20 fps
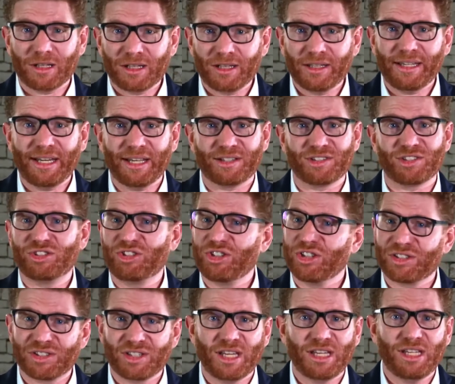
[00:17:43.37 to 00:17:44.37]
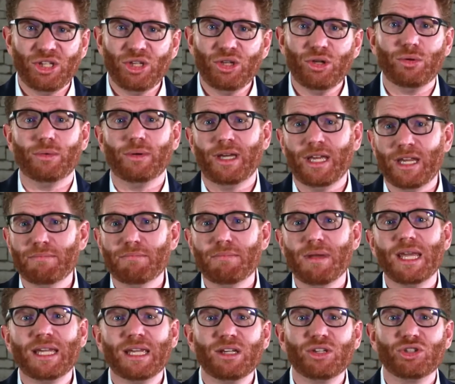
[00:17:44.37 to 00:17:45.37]
clinics just like you in
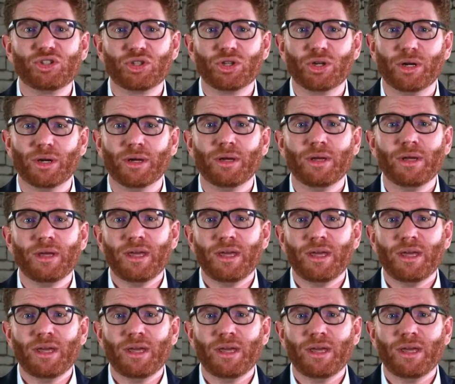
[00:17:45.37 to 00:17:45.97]
making sure